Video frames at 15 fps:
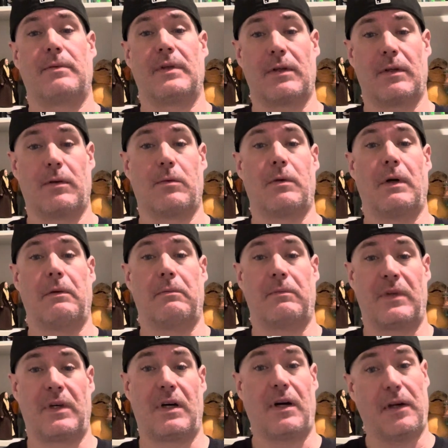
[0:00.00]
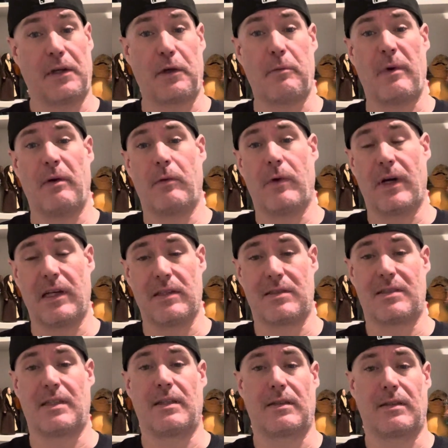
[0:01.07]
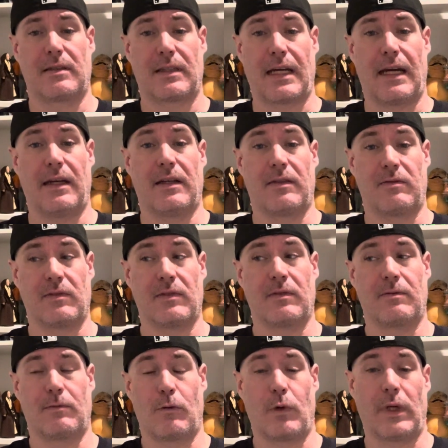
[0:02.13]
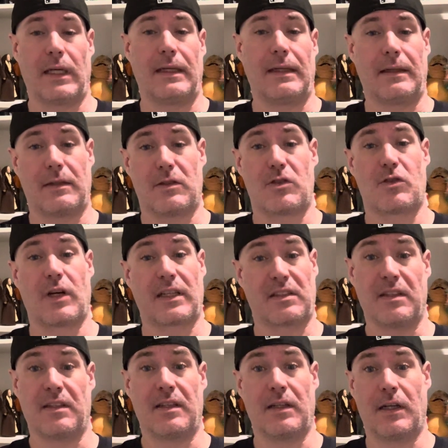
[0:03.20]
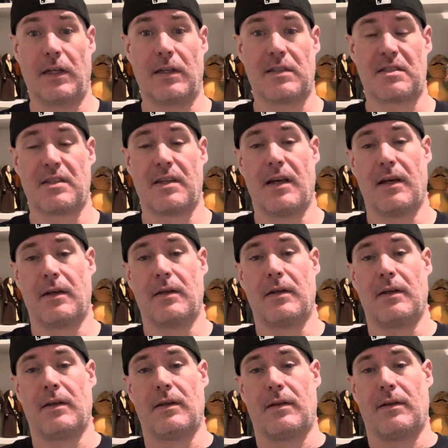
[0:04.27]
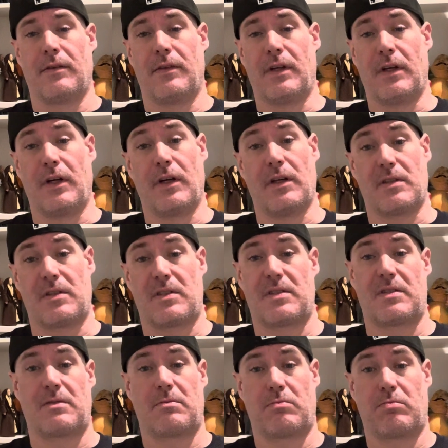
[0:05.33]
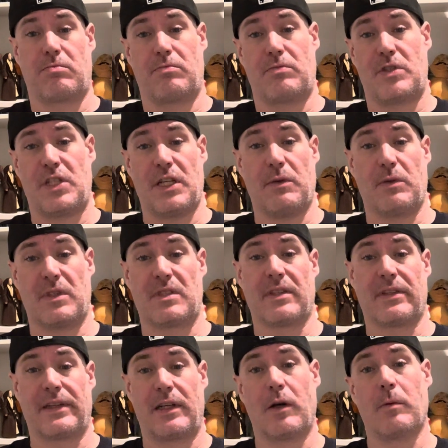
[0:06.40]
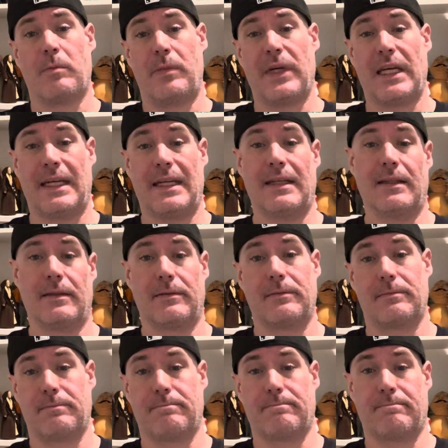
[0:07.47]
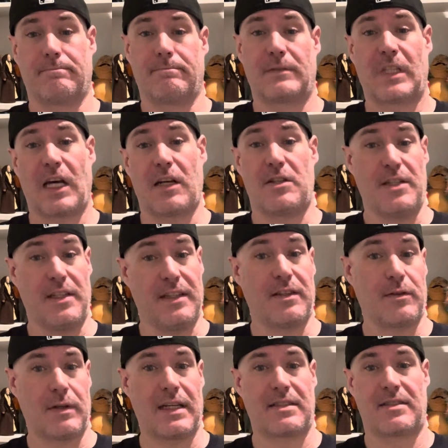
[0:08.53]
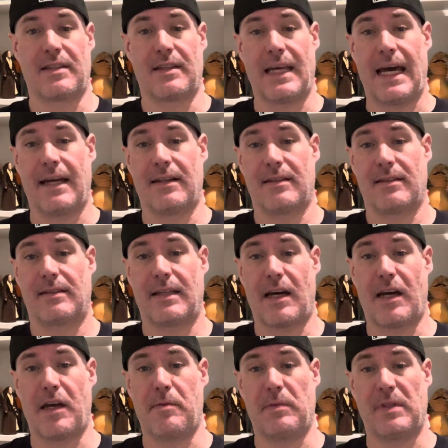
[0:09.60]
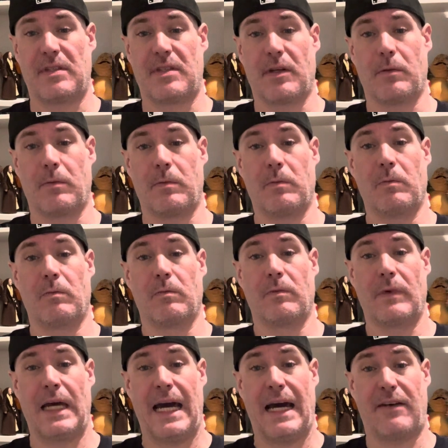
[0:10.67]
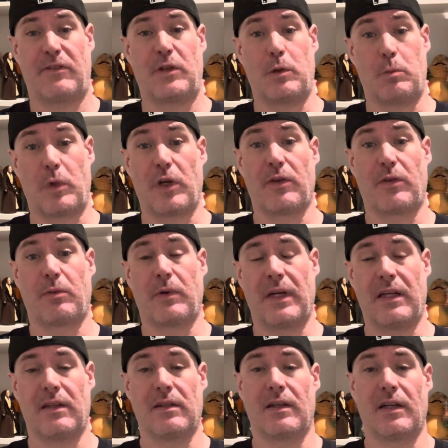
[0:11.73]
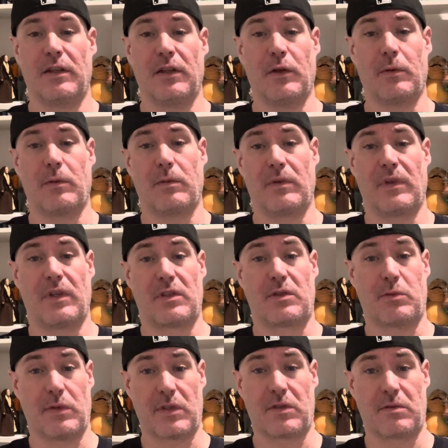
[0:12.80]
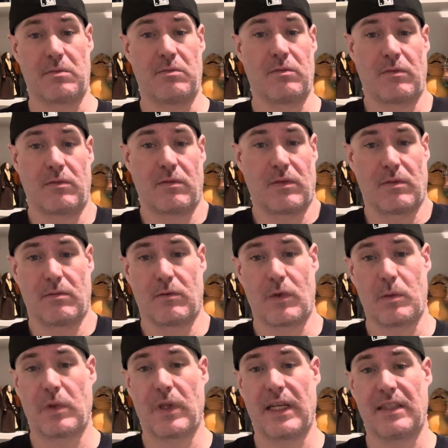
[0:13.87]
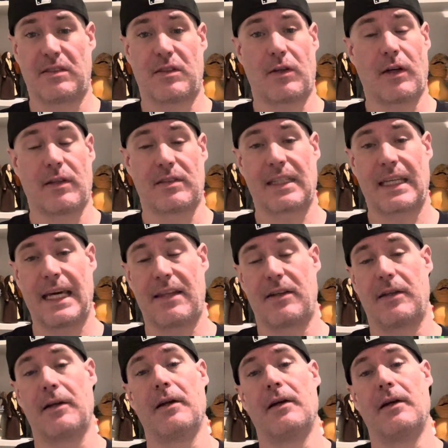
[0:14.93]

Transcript: what the argument was and kind of re-instructed the nurse. The nurse, she was a little bit touchy the rest of that time until after birth, when a new nurse was replaced her altogether.